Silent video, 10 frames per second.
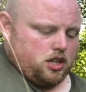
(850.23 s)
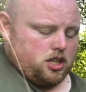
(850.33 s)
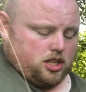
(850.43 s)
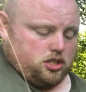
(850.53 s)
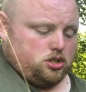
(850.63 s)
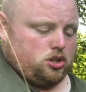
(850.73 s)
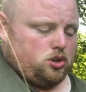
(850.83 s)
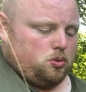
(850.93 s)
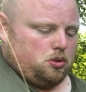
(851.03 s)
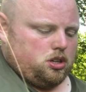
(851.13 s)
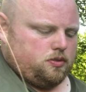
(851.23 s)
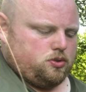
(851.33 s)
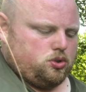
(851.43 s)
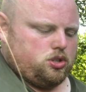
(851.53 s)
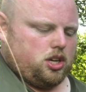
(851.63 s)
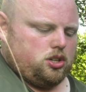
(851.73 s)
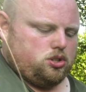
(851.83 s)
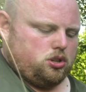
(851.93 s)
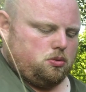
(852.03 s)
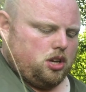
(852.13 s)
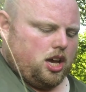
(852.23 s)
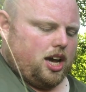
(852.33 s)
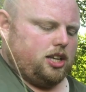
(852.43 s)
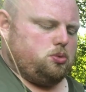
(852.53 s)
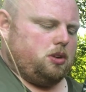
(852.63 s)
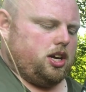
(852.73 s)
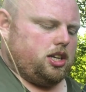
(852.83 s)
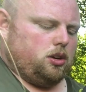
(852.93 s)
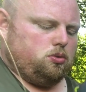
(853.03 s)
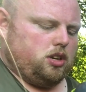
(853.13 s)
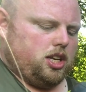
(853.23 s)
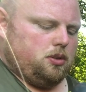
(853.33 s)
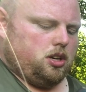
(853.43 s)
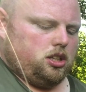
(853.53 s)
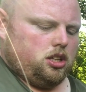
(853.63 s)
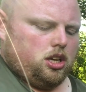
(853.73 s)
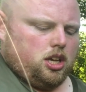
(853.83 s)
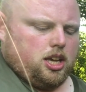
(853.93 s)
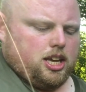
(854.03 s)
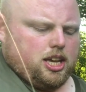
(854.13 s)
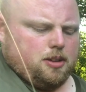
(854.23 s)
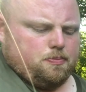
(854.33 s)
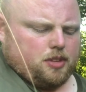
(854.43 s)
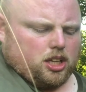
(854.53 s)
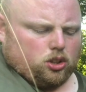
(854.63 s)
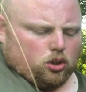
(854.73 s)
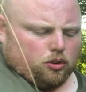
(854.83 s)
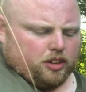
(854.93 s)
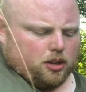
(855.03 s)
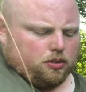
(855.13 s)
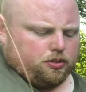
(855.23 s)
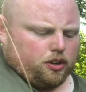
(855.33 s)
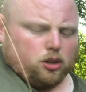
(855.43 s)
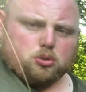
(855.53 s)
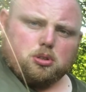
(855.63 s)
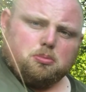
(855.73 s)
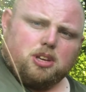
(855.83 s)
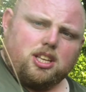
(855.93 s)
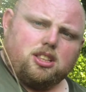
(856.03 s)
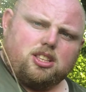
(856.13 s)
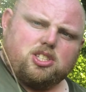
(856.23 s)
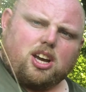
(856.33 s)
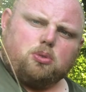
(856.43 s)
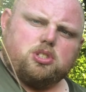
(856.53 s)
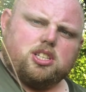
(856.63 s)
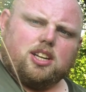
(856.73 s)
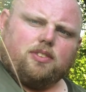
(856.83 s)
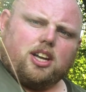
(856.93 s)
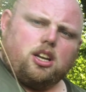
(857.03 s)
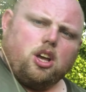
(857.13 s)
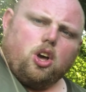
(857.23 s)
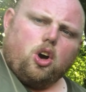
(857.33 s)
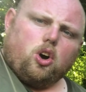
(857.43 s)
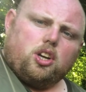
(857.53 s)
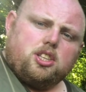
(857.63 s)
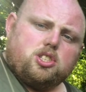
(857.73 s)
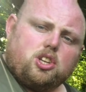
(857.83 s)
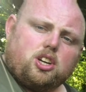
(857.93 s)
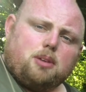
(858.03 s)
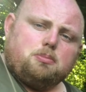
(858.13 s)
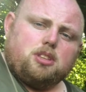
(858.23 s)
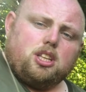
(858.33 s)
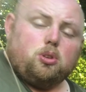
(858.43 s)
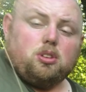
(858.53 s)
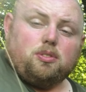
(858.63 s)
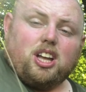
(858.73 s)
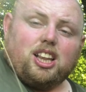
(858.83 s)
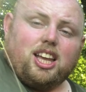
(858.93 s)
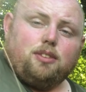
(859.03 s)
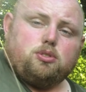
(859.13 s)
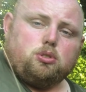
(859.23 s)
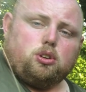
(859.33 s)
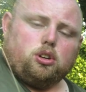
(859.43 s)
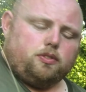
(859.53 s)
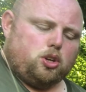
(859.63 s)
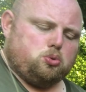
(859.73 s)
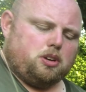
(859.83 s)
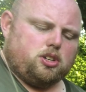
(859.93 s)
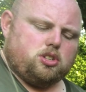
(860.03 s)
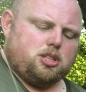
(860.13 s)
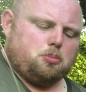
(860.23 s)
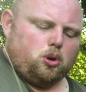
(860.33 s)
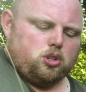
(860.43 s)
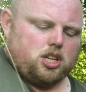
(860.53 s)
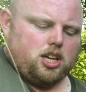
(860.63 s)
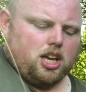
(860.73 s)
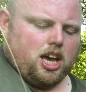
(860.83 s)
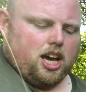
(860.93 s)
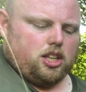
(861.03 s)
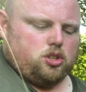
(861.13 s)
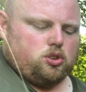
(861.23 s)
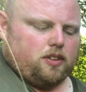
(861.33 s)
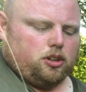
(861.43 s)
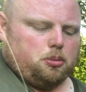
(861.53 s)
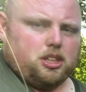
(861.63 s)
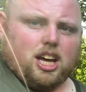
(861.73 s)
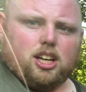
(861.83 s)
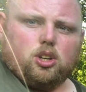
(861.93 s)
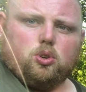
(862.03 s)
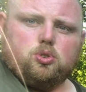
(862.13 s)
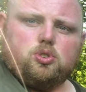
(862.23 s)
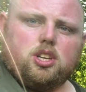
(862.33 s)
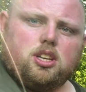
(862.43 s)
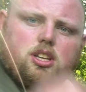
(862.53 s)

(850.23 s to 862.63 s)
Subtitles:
This is a new one I've just changed to, and it's working out really well. I don't know if anyone follows them. It's Scousers in a van on Instagram. They do the van life, so they've got a Volkswagen transporter and they travel up and down the country.